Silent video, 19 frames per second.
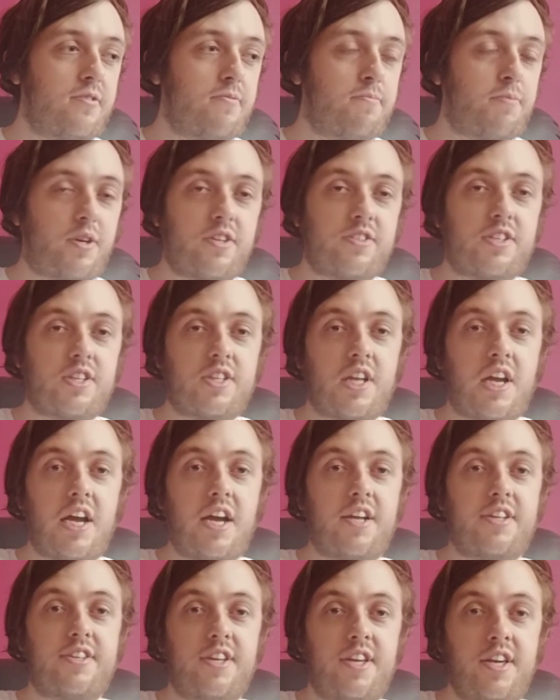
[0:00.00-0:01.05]
because of
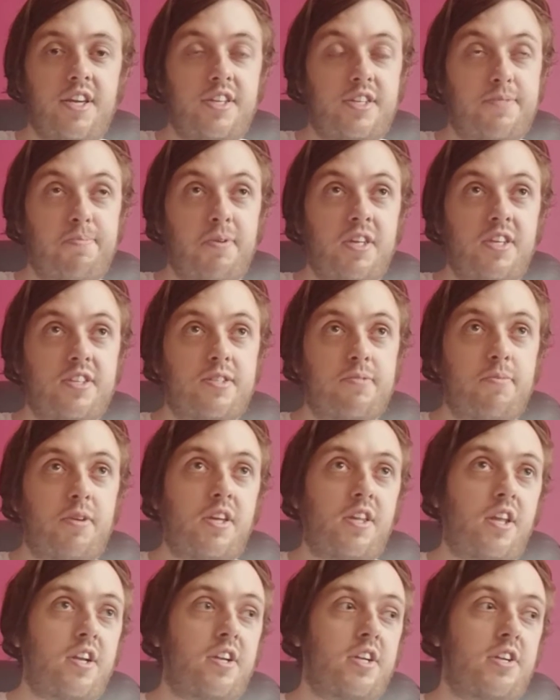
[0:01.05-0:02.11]
that, it speaks to me,
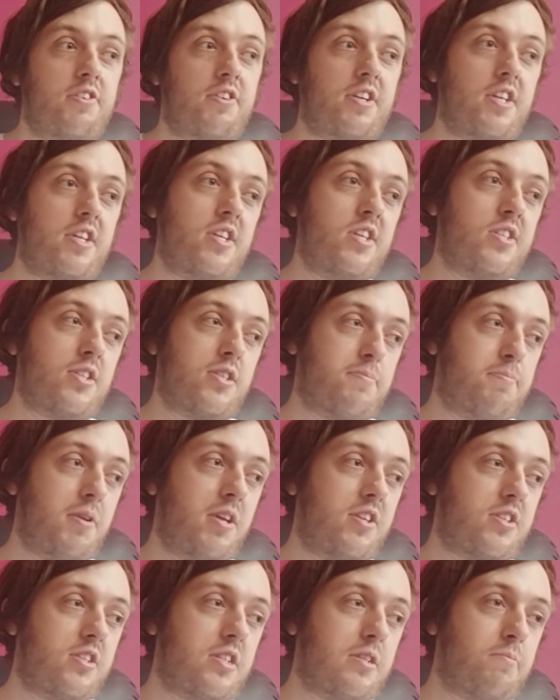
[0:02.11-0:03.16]
and then lyrically it
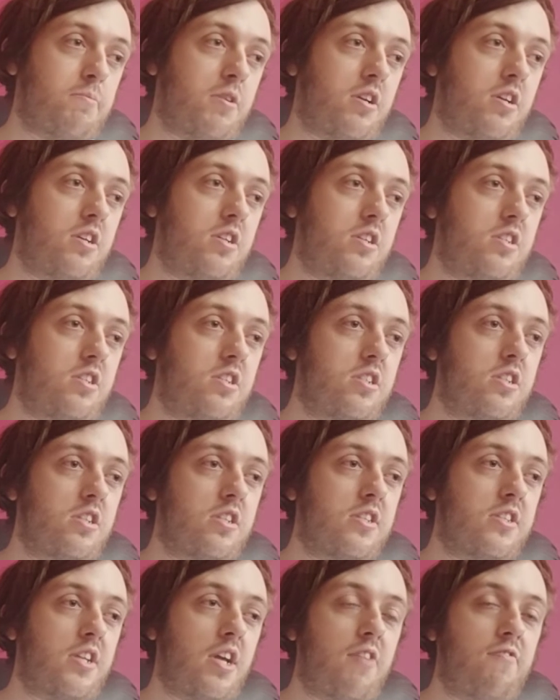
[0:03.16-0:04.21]
speaks to me,
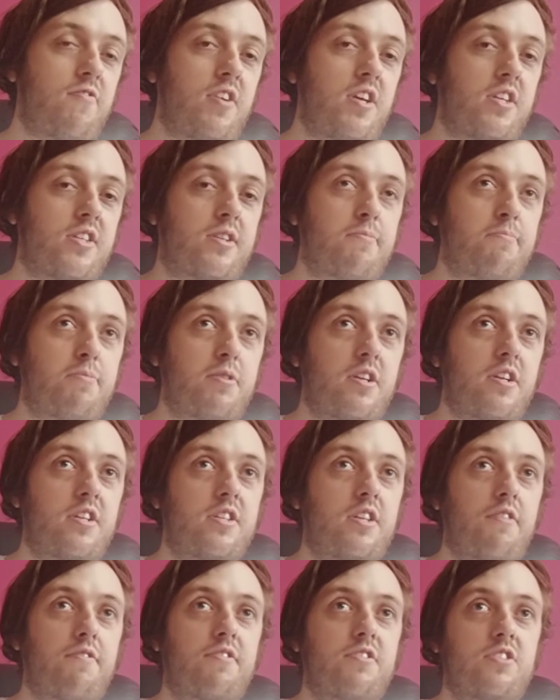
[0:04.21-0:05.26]
and it's completely
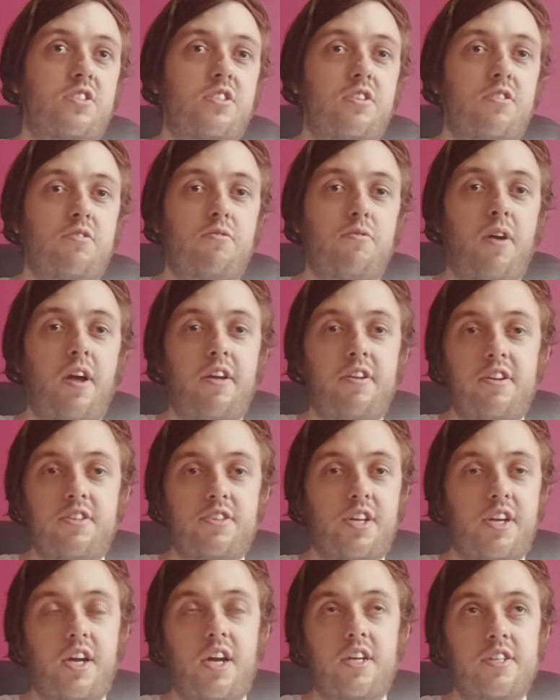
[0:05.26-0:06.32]
different to
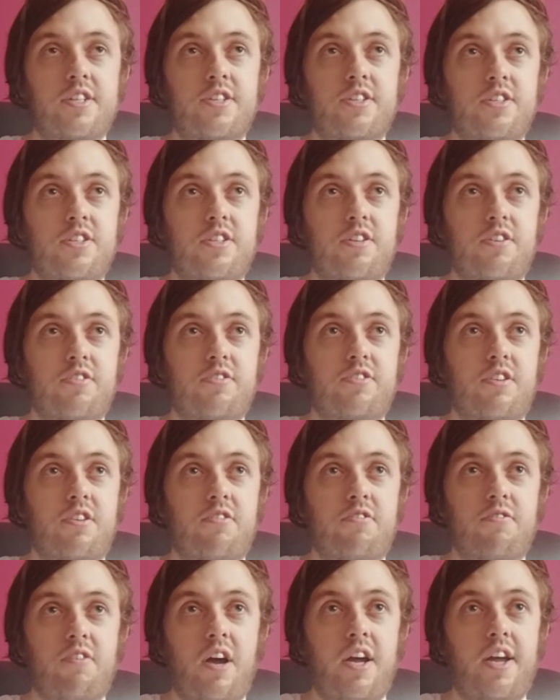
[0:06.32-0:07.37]
anything I listen to,
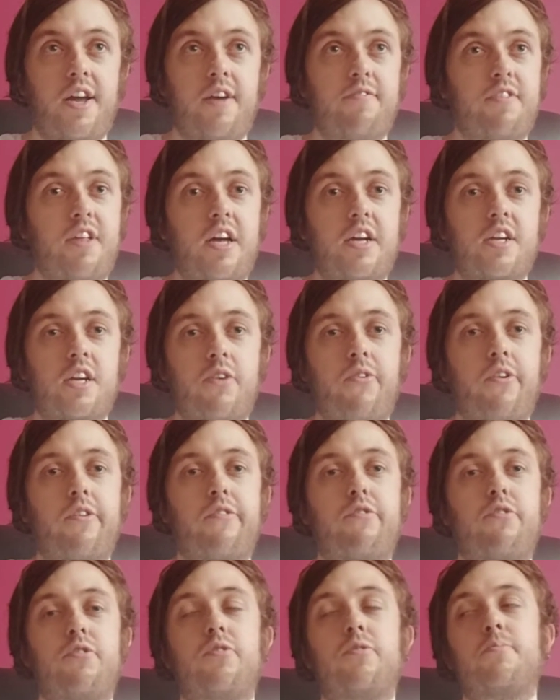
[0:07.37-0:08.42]
so I have that going
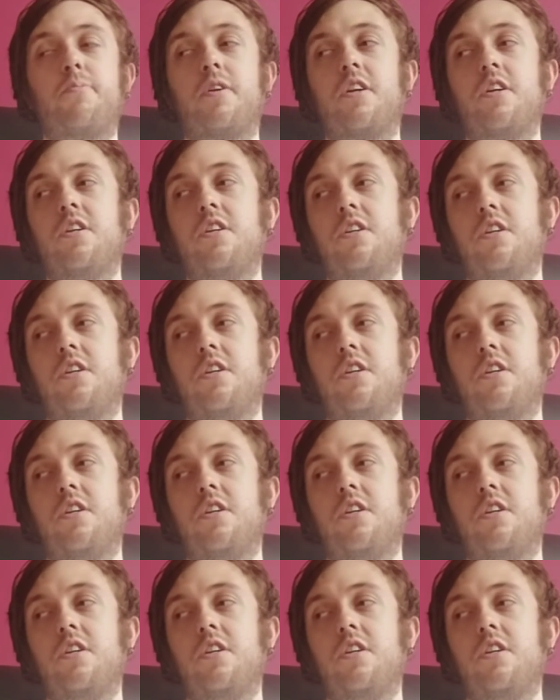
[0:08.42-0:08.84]
for me.